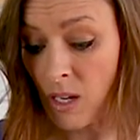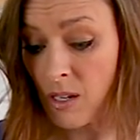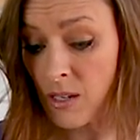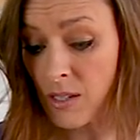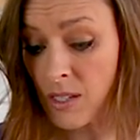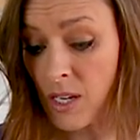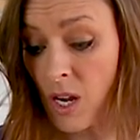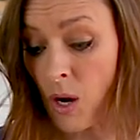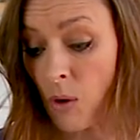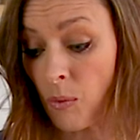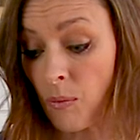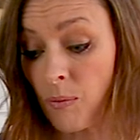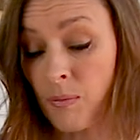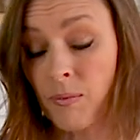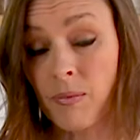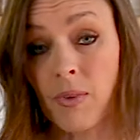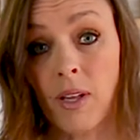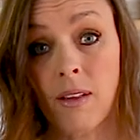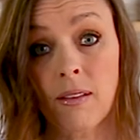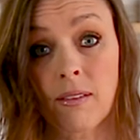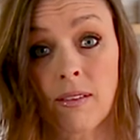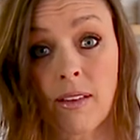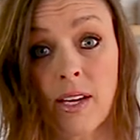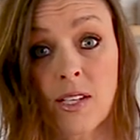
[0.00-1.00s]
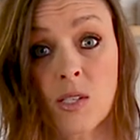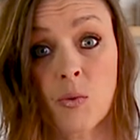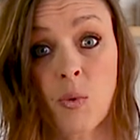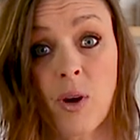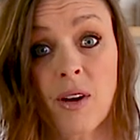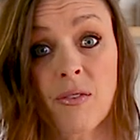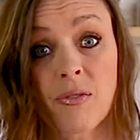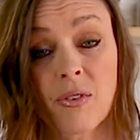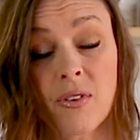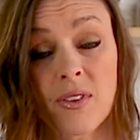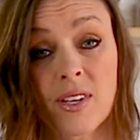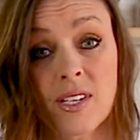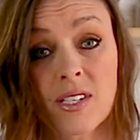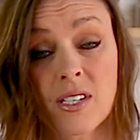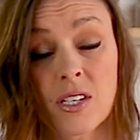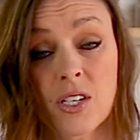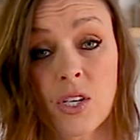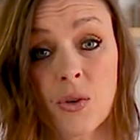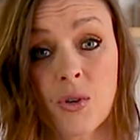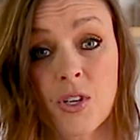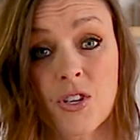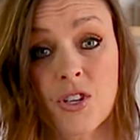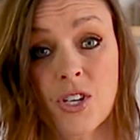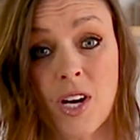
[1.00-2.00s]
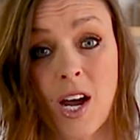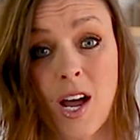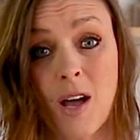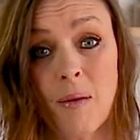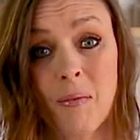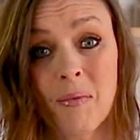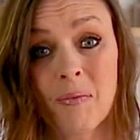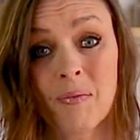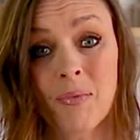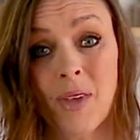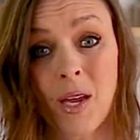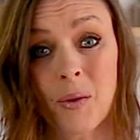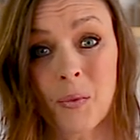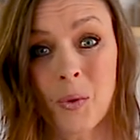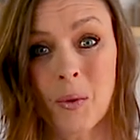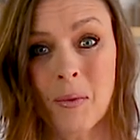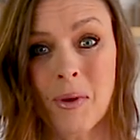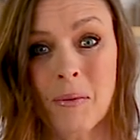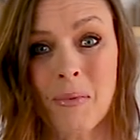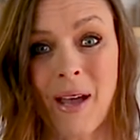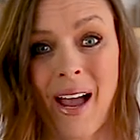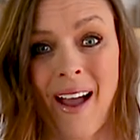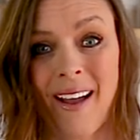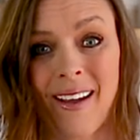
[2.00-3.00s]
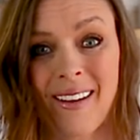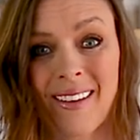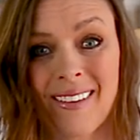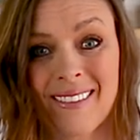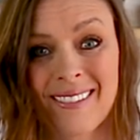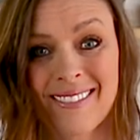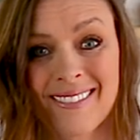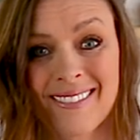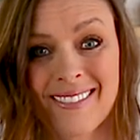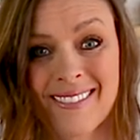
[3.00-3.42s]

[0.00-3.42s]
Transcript: So let's wait for this to do its job and we'll be back.